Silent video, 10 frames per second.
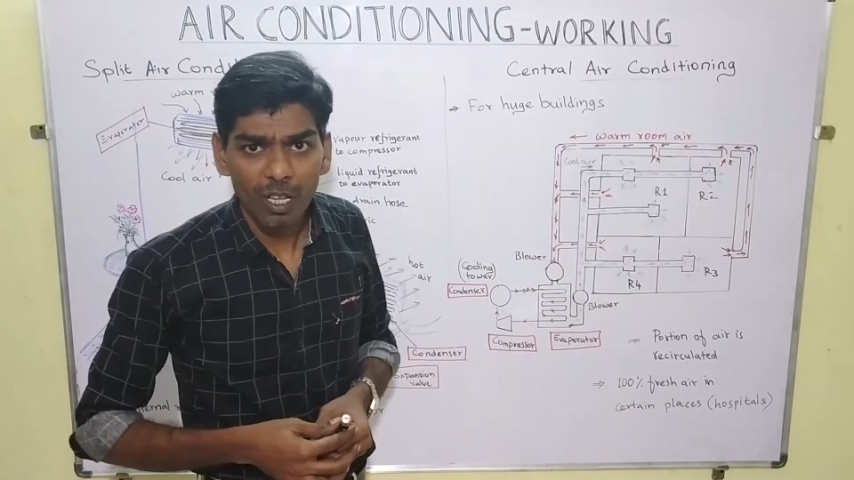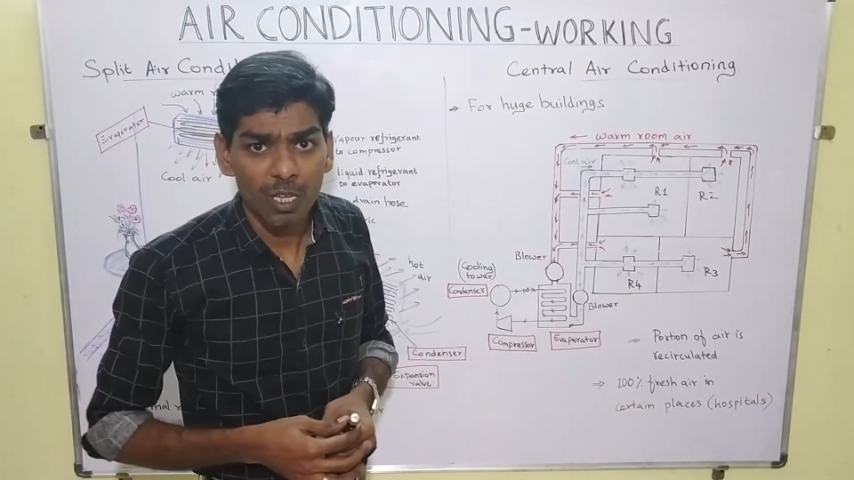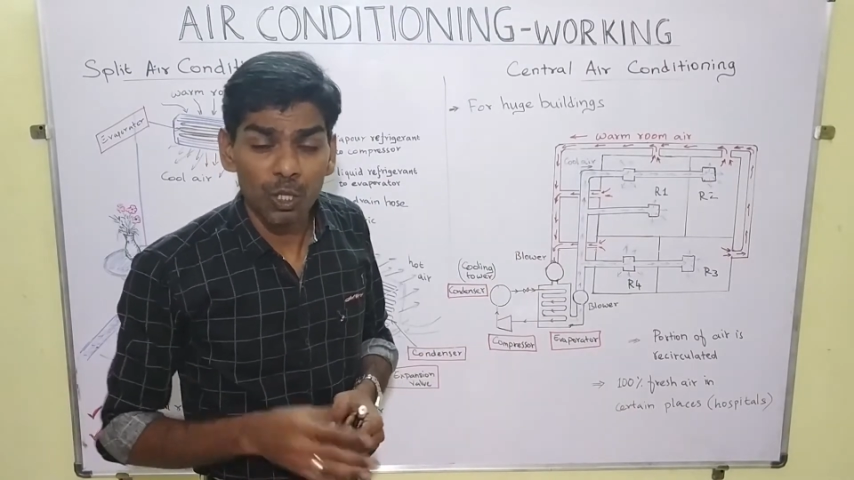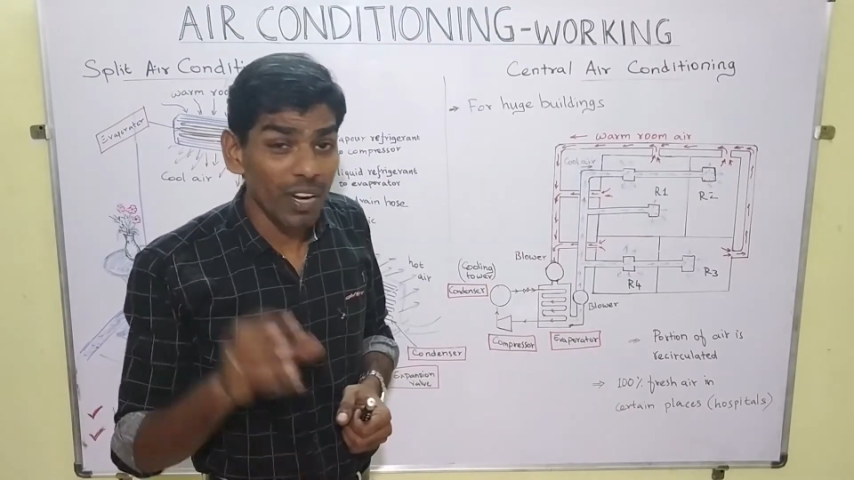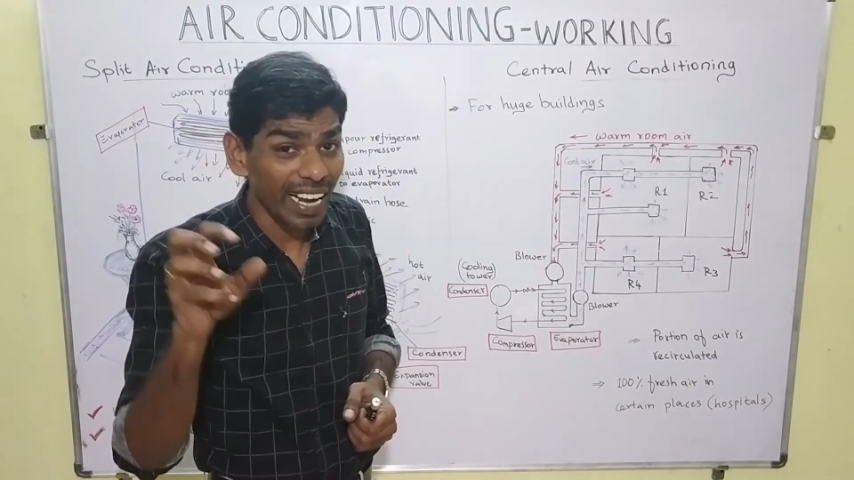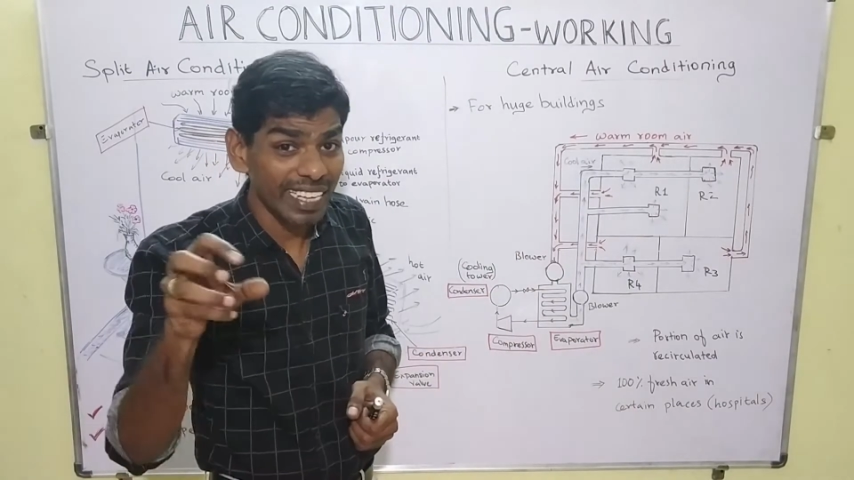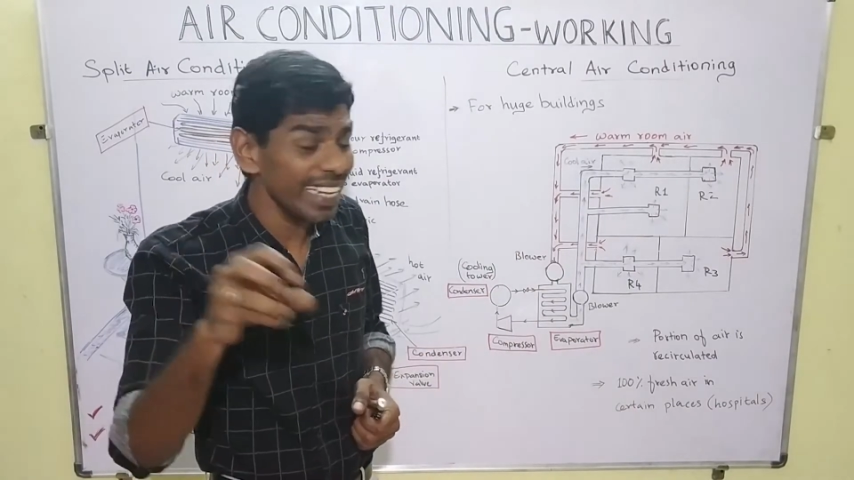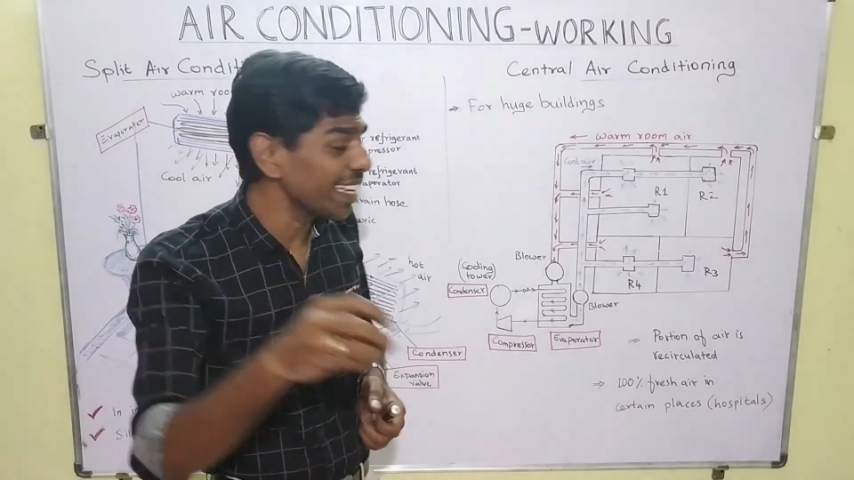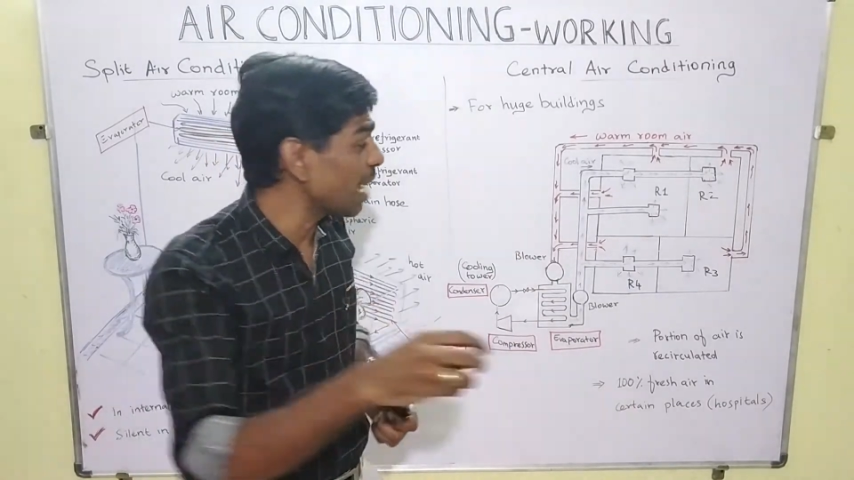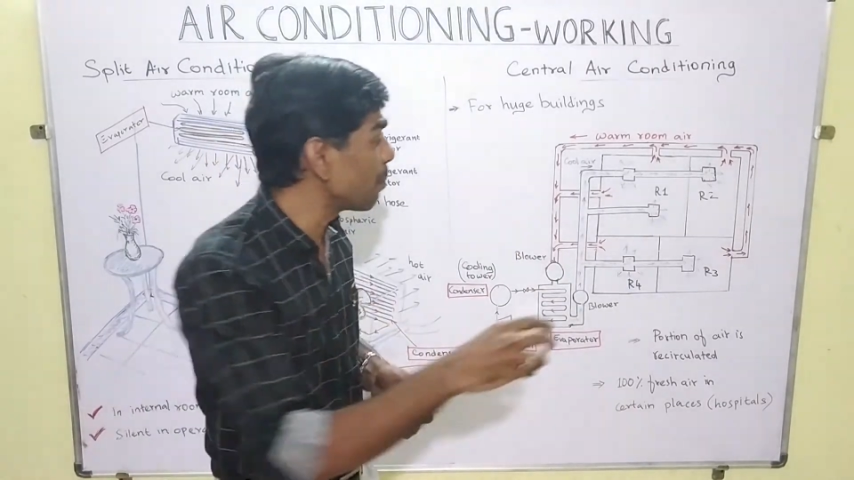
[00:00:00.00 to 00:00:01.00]
So
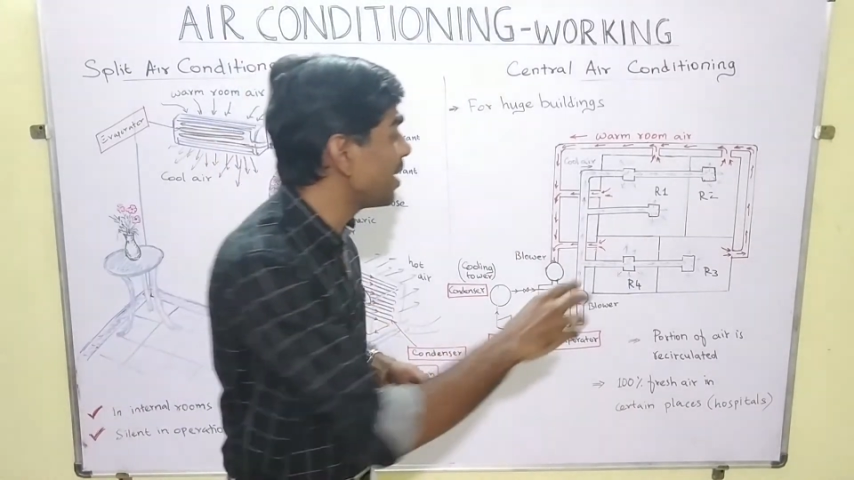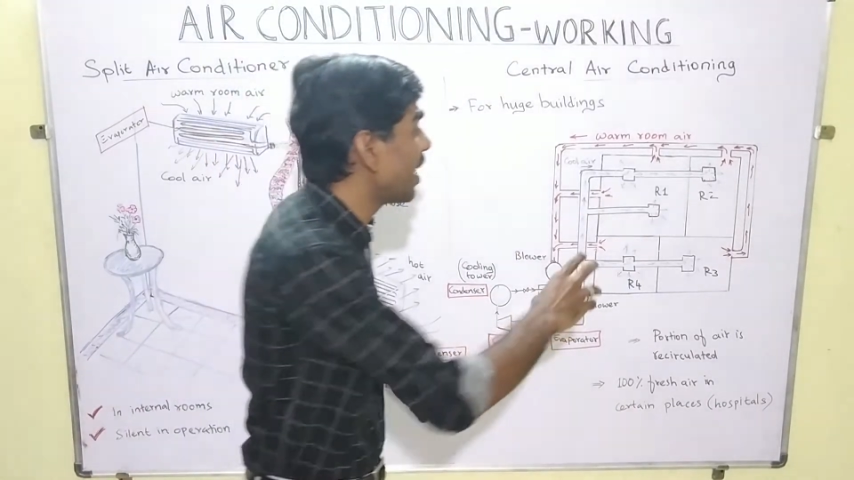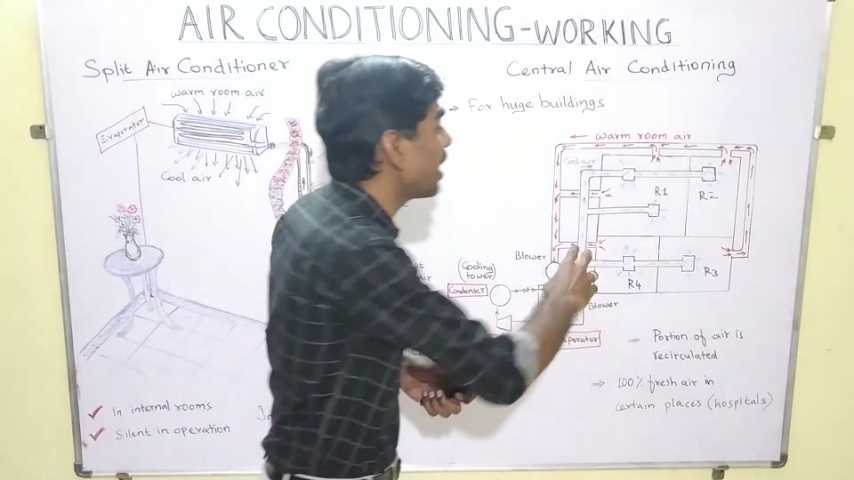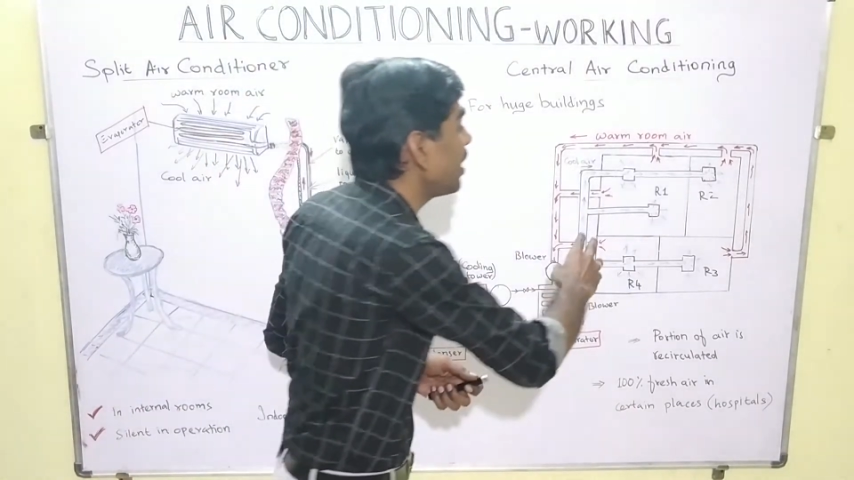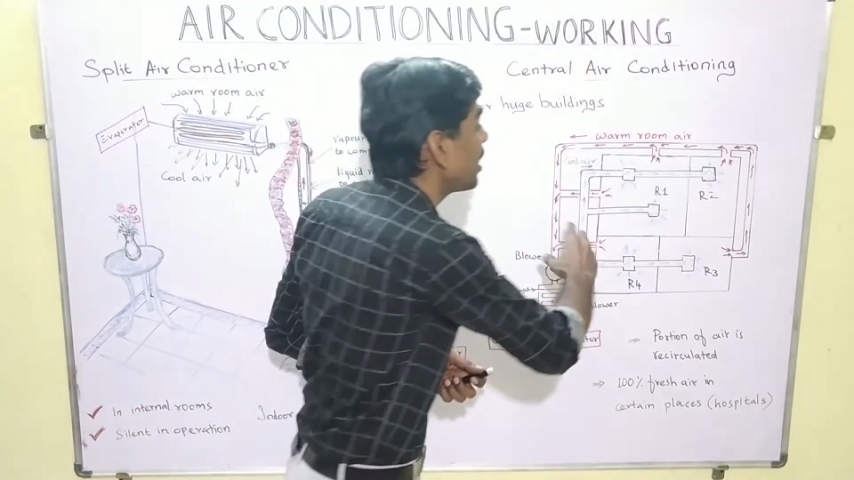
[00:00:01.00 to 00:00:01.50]
ducting can be done